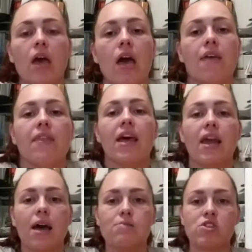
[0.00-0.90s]
And then
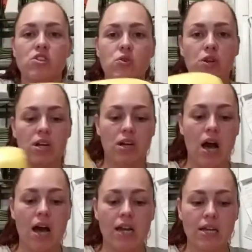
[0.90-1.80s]
I'm just going to
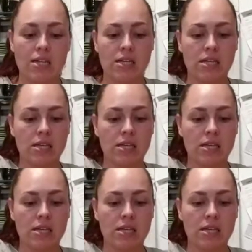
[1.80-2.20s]
cut it,